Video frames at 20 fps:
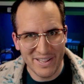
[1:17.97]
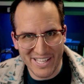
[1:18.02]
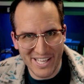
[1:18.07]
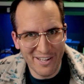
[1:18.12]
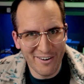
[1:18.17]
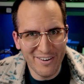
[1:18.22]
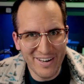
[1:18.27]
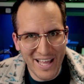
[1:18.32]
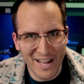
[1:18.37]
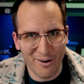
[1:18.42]
the
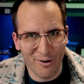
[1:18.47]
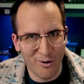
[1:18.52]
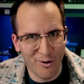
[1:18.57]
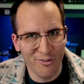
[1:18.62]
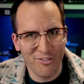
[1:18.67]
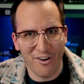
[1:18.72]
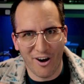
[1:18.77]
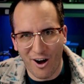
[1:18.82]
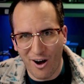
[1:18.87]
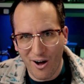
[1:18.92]
internet
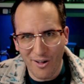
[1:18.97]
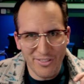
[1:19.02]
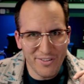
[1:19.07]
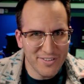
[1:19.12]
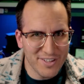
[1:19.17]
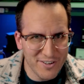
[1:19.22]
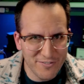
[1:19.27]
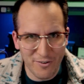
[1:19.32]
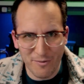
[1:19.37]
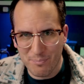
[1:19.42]
holds all the
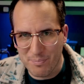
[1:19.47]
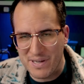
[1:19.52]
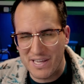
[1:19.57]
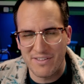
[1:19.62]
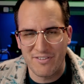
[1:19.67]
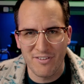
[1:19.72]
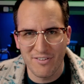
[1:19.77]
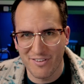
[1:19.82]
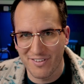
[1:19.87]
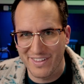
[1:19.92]
different
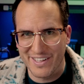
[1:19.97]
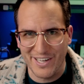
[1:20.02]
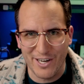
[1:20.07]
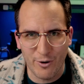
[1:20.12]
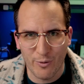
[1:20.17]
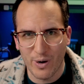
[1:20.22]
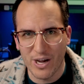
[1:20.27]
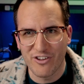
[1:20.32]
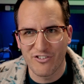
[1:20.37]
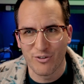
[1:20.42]
pieces of the
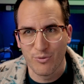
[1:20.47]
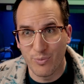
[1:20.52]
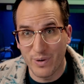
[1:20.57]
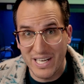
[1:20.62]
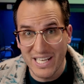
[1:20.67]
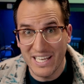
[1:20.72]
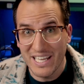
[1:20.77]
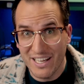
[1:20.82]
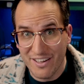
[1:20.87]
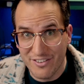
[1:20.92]
equation we
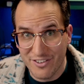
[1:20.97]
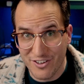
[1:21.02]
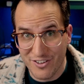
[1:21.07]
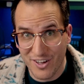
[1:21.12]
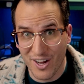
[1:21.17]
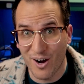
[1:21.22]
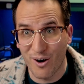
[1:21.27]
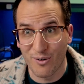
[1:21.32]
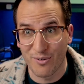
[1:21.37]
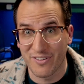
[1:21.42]
need to
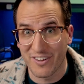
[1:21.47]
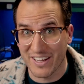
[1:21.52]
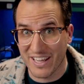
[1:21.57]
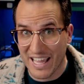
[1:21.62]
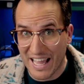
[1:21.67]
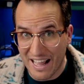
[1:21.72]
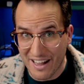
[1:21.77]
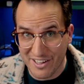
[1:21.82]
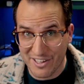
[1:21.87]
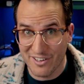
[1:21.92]
know to
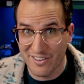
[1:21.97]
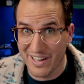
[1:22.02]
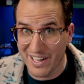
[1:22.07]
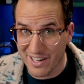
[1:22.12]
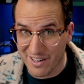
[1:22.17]
calculate